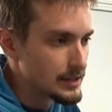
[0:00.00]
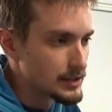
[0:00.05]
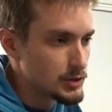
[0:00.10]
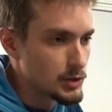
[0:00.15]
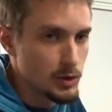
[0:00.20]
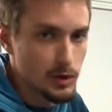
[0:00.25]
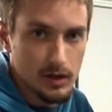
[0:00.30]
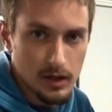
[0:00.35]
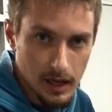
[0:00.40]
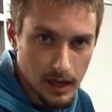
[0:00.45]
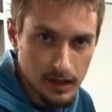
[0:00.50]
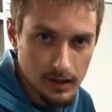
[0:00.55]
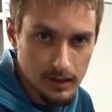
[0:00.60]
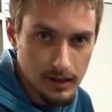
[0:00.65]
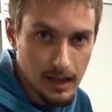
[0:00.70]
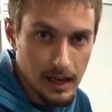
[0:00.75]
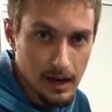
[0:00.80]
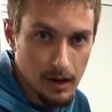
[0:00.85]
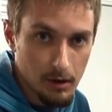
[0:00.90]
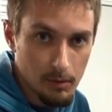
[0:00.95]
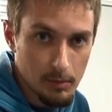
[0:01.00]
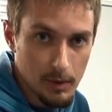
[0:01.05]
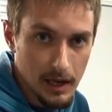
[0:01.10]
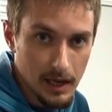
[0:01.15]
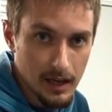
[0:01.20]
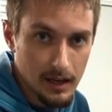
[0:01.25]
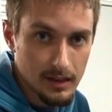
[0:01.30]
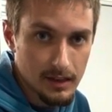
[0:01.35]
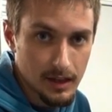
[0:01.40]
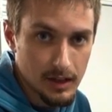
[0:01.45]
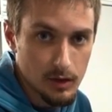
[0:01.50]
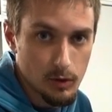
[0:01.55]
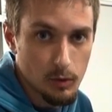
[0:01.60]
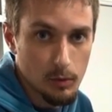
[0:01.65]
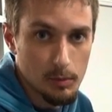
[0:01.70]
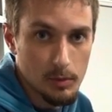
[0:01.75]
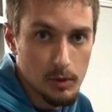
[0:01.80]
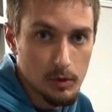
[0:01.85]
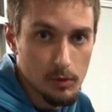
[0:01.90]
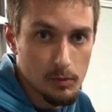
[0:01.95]
to ignite the airbag that you
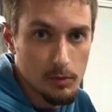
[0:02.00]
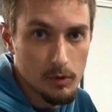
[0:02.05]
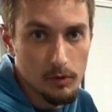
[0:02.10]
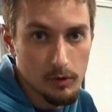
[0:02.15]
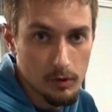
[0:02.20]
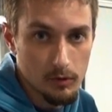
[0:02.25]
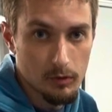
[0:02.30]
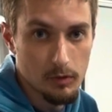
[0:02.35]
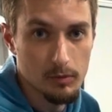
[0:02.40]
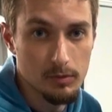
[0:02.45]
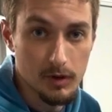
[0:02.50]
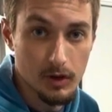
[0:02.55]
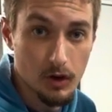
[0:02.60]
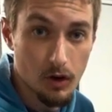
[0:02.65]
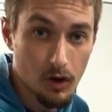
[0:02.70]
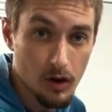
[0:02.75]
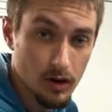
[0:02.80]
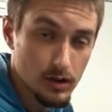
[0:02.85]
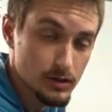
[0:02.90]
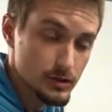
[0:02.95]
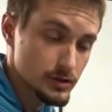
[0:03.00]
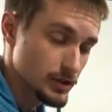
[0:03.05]
will be removing from the car.